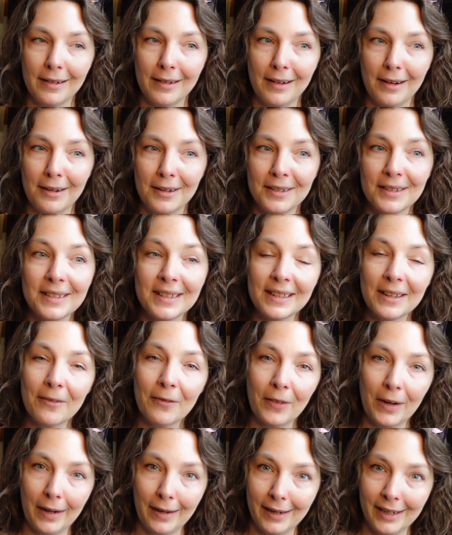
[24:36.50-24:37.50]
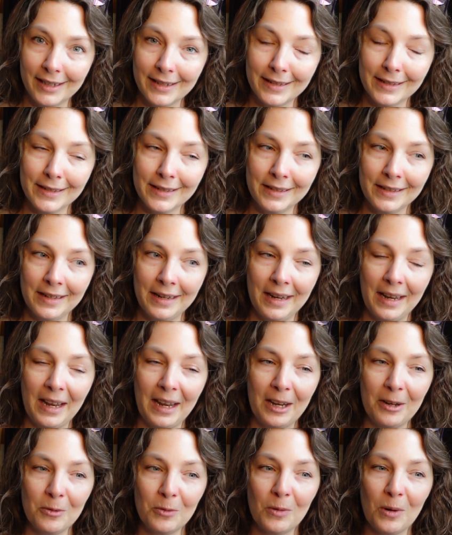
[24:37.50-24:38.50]
are different,
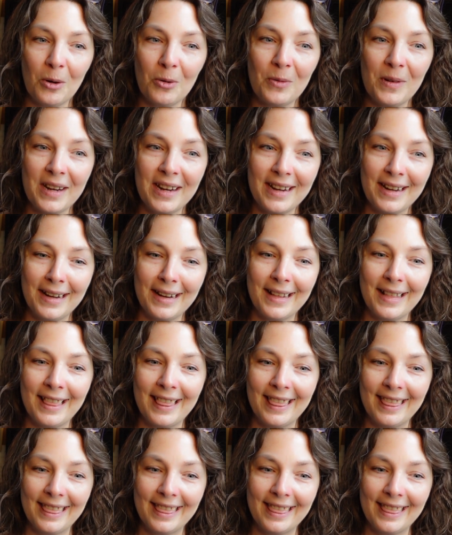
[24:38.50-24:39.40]
and what we